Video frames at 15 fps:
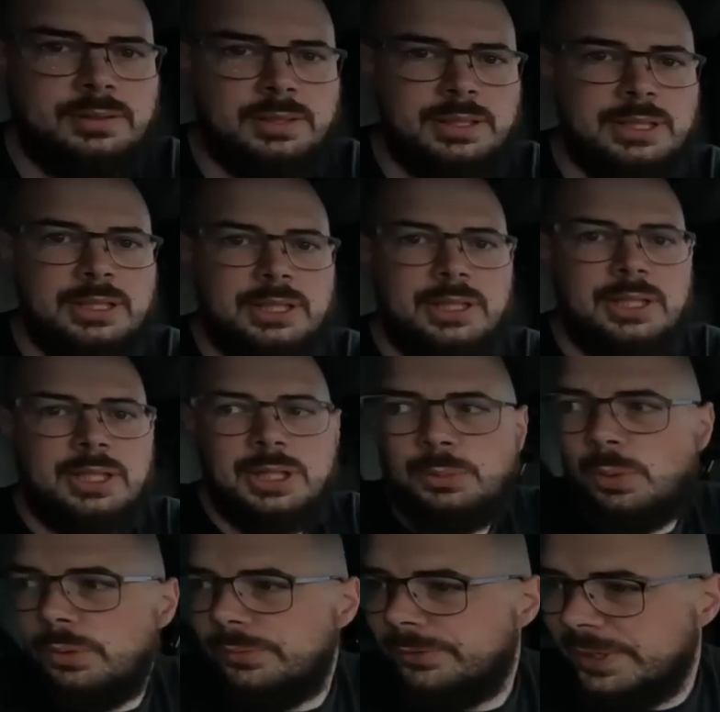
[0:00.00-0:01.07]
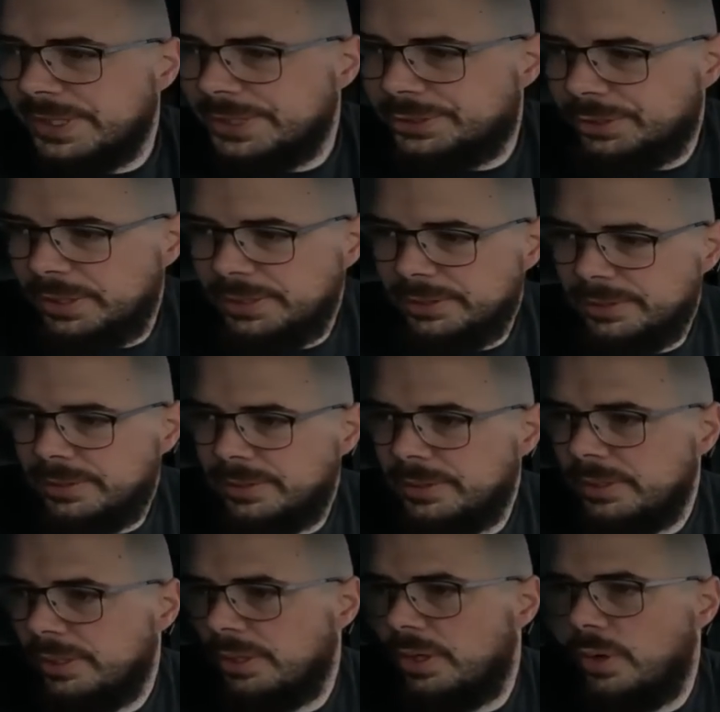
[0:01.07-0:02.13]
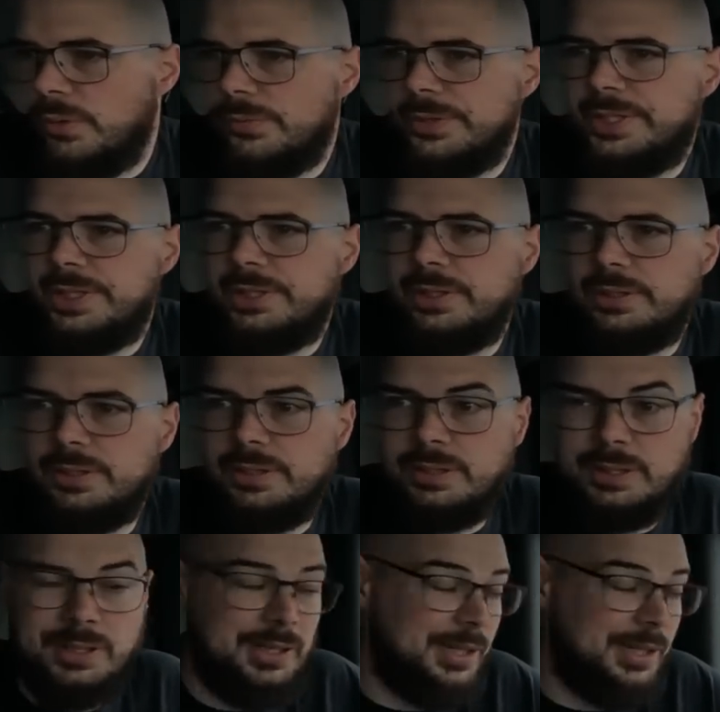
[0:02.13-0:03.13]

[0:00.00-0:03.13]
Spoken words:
Well, we found a trailer over here.